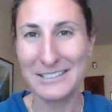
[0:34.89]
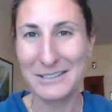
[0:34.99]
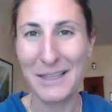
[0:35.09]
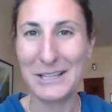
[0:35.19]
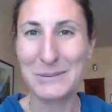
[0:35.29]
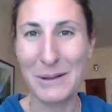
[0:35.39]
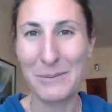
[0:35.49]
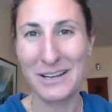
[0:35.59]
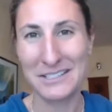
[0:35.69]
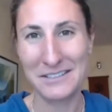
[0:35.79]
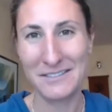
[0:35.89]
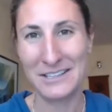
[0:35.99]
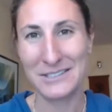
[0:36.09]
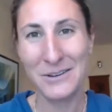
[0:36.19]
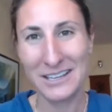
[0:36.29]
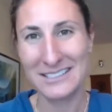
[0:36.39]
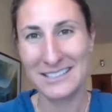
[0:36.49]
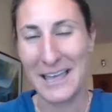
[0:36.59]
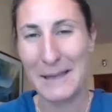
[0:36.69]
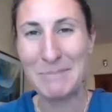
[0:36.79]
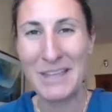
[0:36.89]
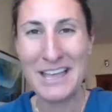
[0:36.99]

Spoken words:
So that's why I wanted to invite Sonia today